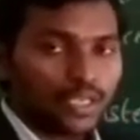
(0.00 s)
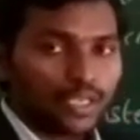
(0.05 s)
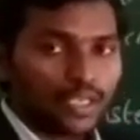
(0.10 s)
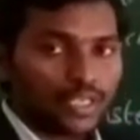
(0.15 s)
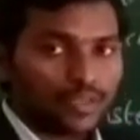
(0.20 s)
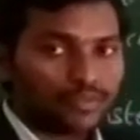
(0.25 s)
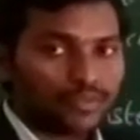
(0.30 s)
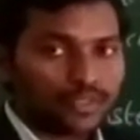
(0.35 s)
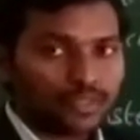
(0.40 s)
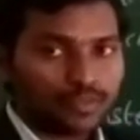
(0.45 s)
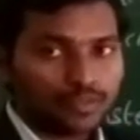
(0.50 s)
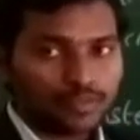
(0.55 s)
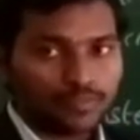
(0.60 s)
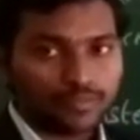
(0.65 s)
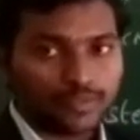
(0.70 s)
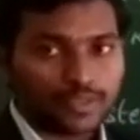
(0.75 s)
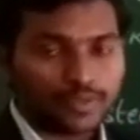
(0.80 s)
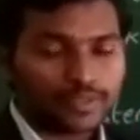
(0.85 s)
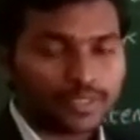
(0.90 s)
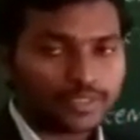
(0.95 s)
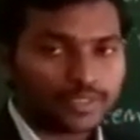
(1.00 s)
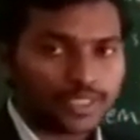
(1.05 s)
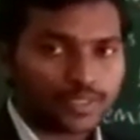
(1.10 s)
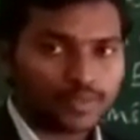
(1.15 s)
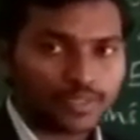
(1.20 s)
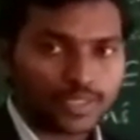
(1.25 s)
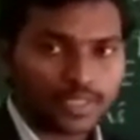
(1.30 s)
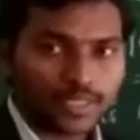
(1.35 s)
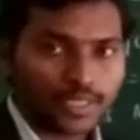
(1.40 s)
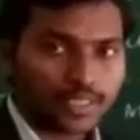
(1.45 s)
if the wavelength of
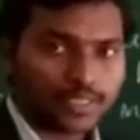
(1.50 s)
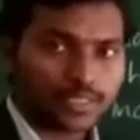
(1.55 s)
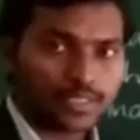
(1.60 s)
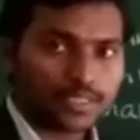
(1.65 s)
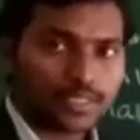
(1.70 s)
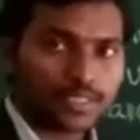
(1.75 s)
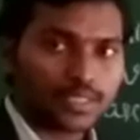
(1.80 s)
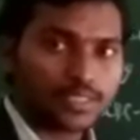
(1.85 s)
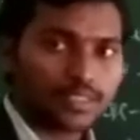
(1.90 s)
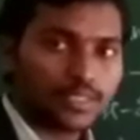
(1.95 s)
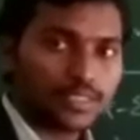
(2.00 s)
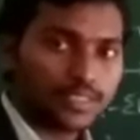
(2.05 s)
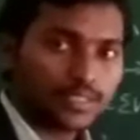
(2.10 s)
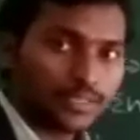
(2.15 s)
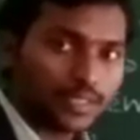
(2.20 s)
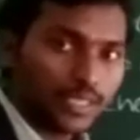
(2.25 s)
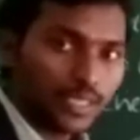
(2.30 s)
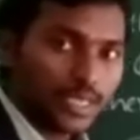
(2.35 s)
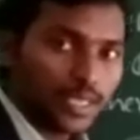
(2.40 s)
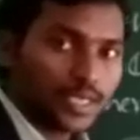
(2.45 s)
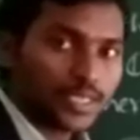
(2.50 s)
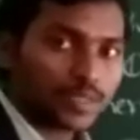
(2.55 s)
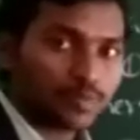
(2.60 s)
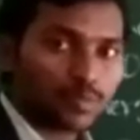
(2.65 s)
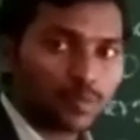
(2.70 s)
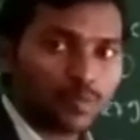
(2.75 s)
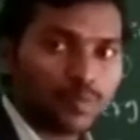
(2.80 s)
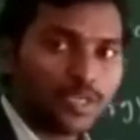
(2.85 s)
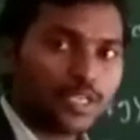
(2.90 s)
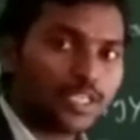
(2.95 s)
the radiation increases, its
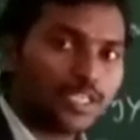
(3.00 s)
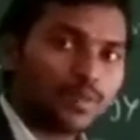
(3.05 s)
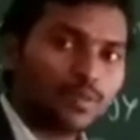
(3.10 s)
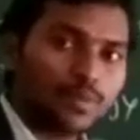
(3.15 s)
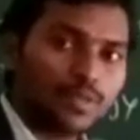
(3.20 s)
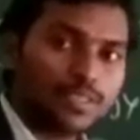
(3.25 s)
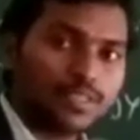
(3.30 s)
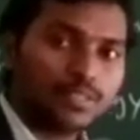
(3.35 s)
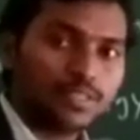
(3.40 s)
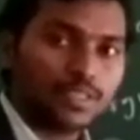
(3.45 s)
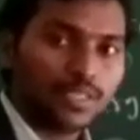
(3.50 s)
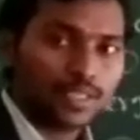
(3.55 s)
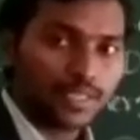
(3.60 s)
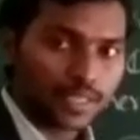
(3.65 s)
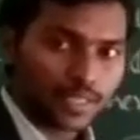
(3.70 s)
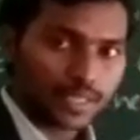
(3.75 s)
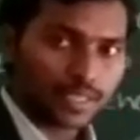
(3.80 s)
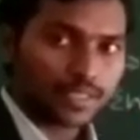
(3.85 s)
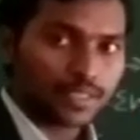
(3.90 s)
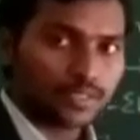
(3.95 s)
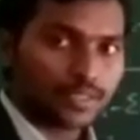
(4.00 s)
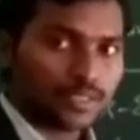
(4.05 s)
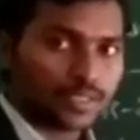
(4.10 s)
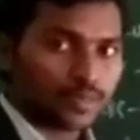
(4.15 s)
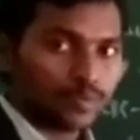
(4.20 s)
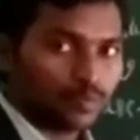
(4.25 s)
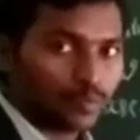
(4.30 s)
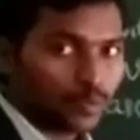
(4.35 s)
momentum is decreases.